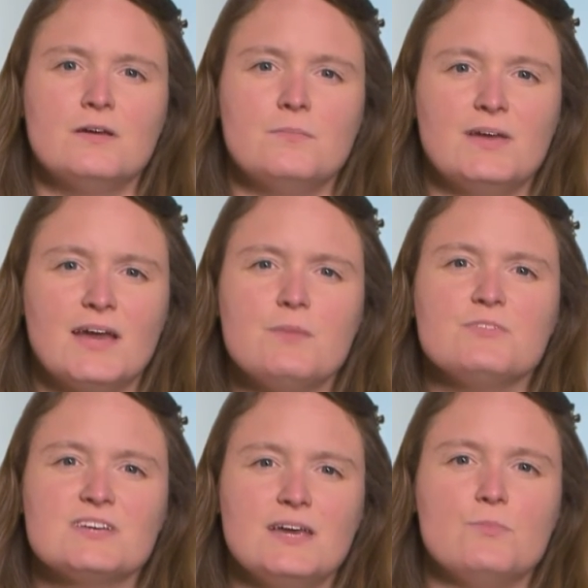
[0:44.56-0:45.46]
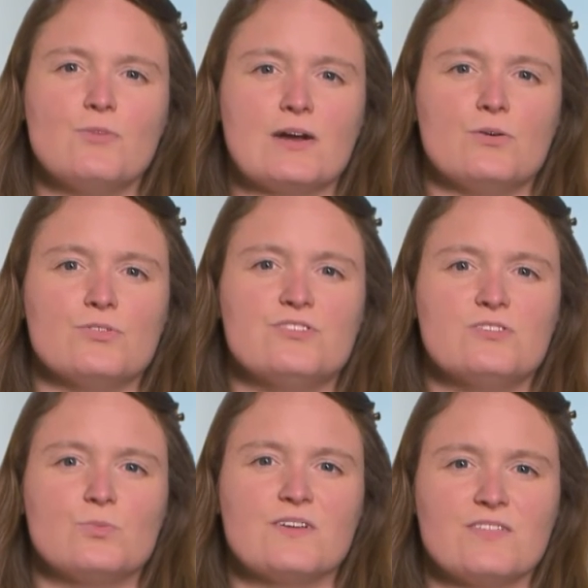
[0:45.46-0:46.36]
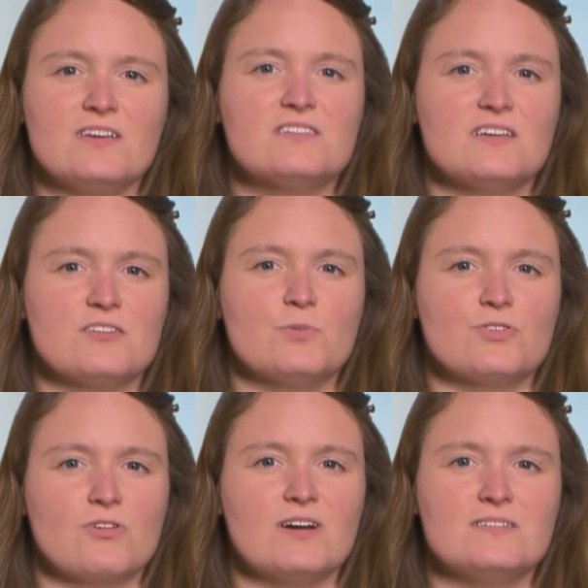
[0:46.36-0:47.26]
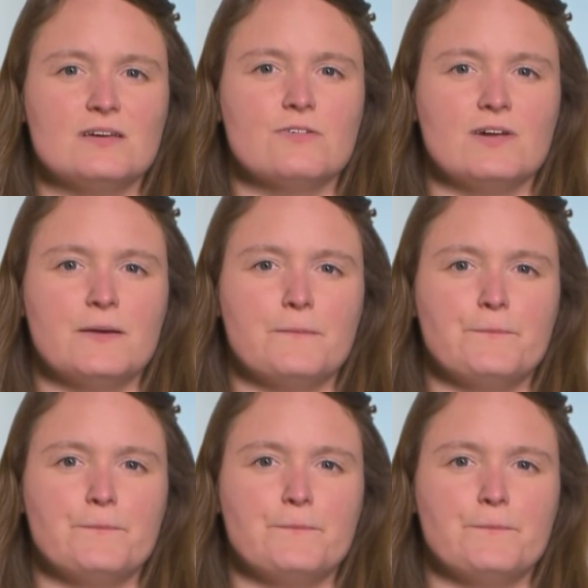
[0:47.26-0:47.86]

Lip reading: Being able to keep records is one of the assessment criteria.